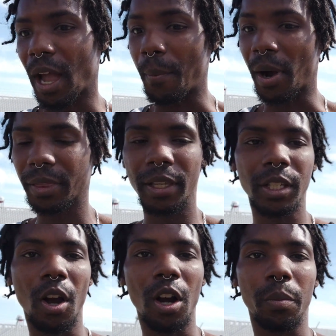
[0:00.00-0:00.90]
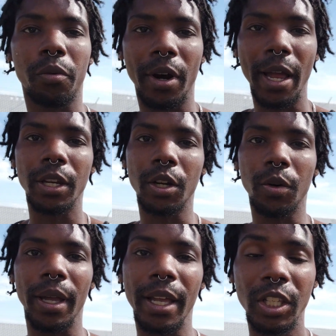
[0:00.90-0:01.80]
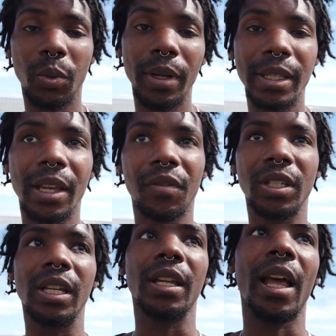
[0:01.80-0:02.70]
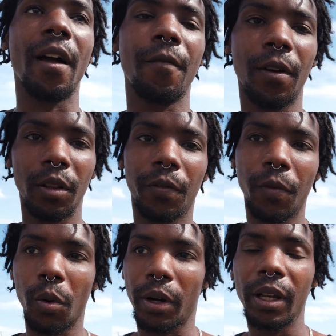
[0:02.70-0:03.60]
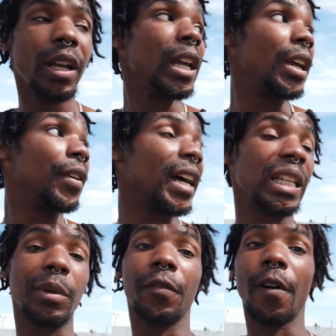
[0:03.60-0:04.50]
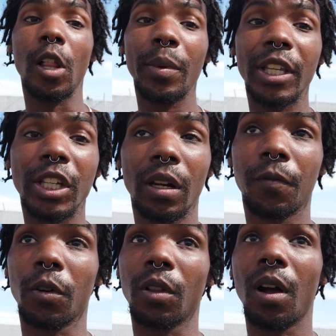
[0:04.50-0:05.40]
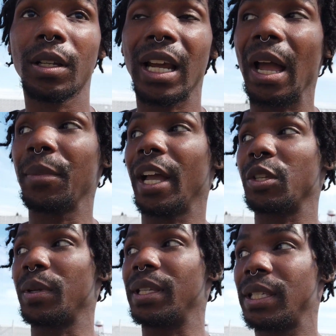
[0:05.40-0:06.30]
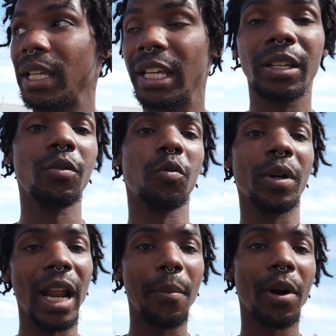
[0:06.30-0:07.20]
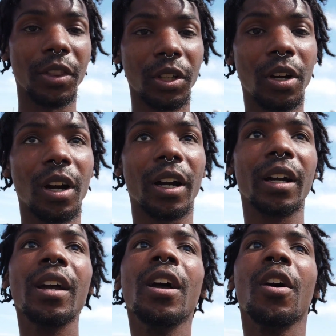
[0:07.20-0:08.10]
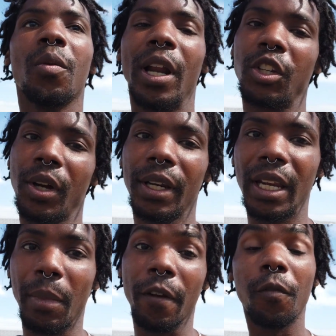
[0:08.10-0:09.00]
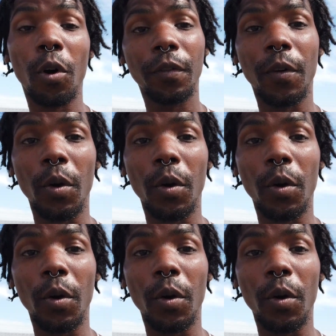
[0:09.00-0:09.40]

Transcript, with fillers: I bought this car brand new in 2017 at Villa Ford. If you guys have been following the channel for a long time, you guys would have seen when I bought the car, when I traded in my Ford